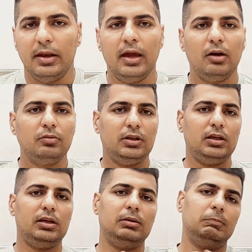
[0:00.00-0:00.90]
Now
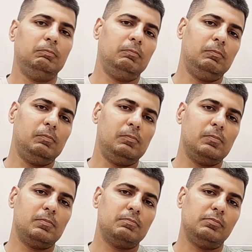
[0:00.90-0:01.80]
the
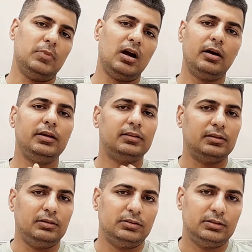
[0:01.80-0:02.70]

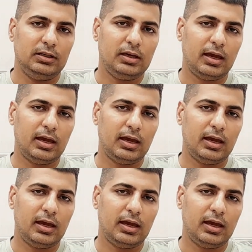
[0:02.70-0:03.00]
RD-33